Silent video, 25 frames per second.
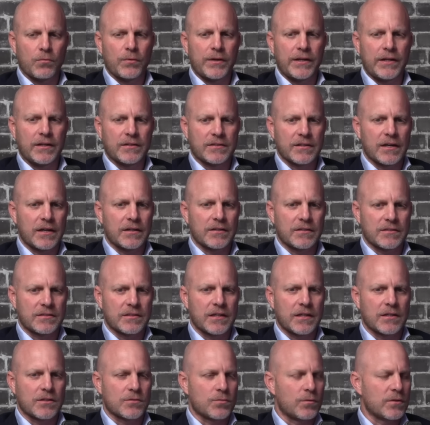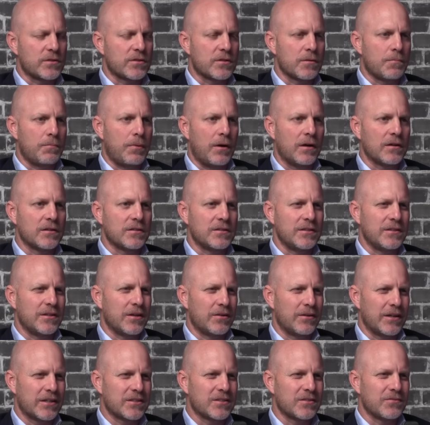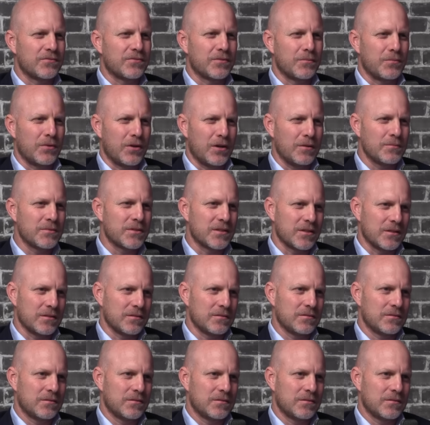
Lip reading: we need to understand is what's the policy direction from NAMSA.